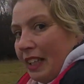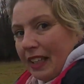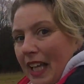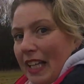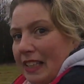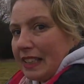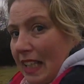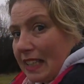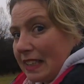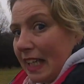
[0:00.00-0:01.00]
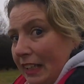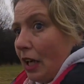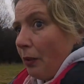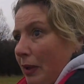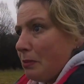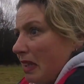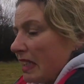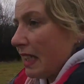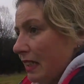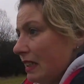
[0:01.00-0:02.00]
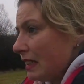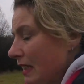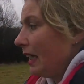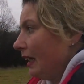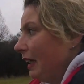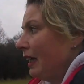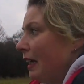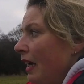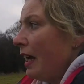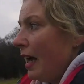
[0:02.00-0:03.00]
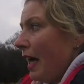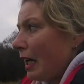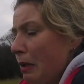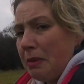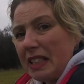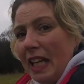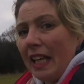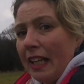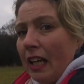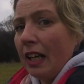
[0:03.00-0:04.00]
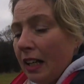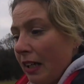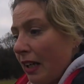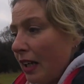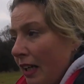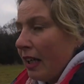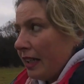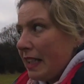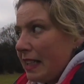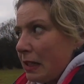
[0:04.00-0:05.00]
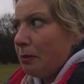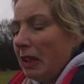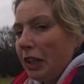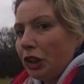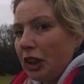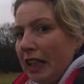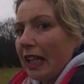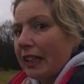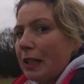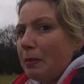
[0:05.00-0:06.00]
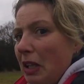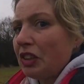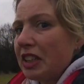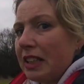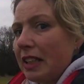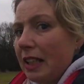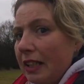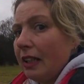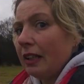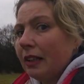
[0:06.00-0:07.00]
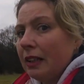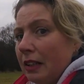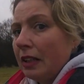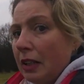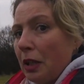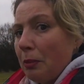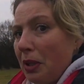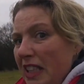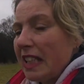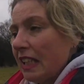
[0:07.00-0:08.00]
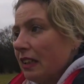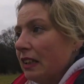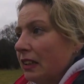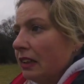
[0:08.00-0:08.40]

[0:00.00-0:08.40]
the gates that say no admittance, and I can remember saying, "This is military land, this belongs to the prison."